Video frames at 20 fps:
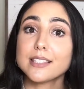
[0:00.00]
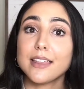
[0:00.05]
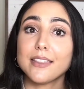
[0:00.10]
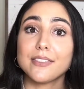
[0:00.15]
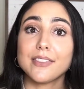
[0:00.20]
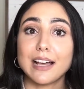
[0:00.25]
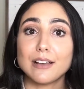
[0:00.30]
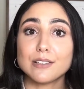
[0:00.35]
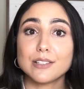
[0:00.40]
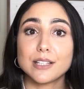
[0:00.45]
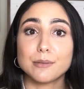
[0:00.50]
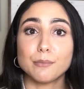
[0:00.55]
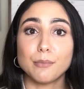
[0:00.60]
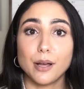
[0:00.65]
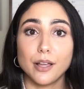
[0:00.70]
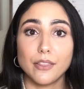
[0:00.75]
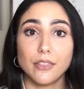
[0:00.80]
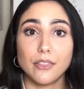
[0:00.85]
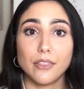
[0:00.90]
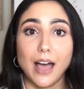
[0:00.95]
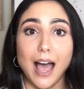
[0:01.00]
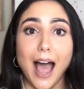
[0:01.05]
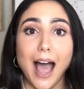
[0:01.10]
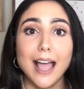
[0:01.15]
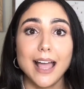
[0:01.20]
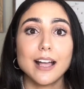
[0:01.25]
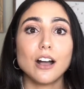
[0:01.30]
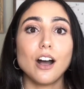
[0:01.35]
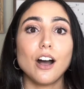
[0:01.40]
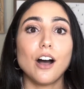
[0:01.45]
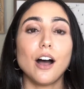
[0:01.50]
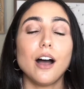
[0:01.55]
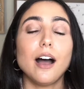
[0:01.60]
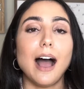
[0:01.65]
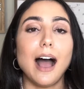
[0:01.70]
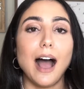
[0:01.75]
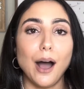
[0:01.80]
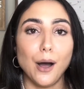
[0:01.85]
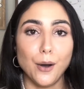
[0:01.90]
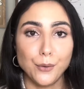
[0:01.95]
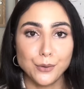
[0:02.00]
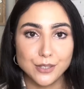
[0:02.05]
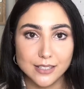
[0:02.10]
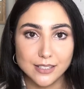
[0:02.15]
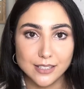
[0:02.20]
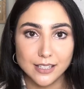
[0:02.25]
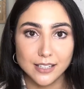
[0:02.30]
10,000 month, I cut out